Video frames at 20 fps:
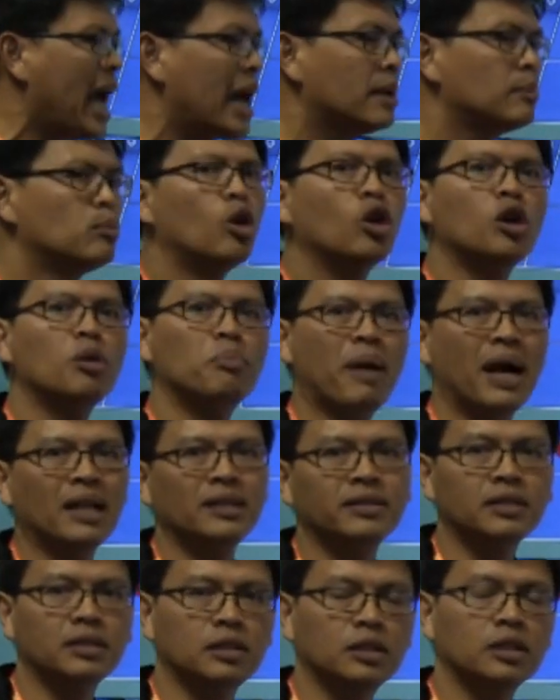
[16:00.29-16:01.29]
add more
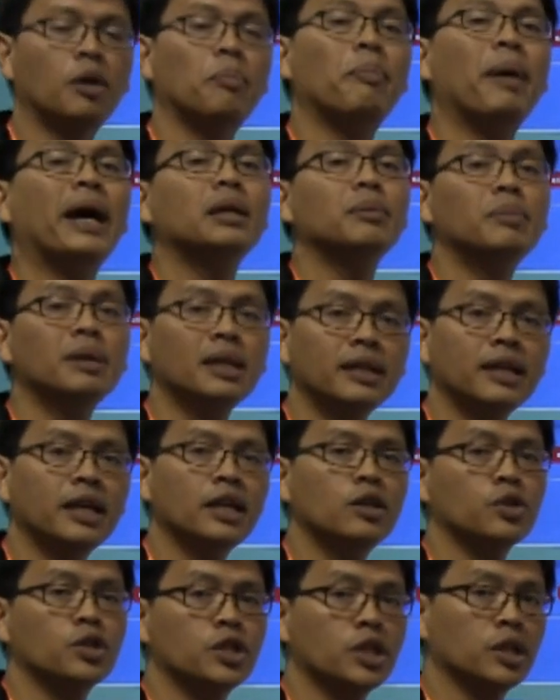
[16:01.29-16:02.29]
compatibility
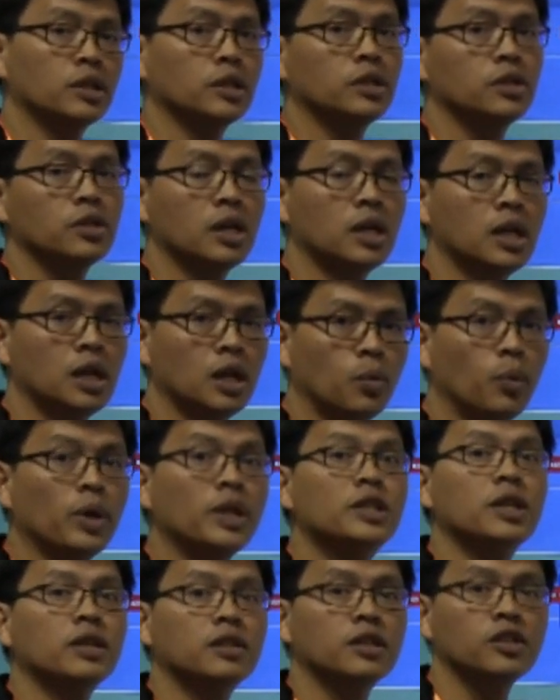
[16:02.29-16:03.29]
to
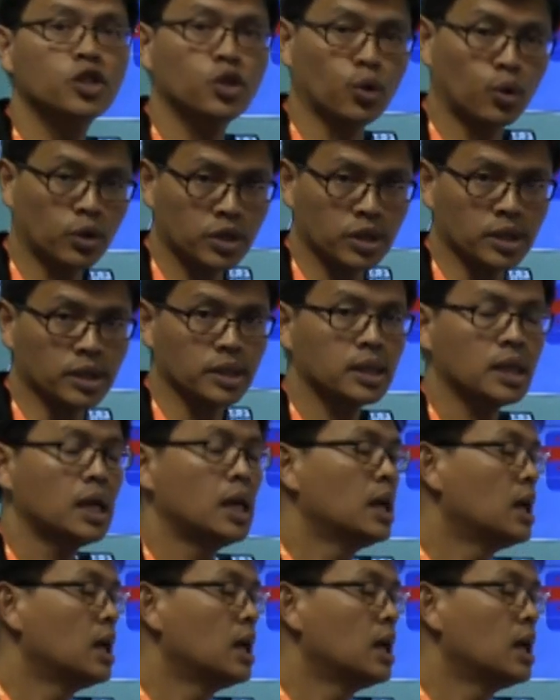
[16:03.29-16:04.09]
with certain sources.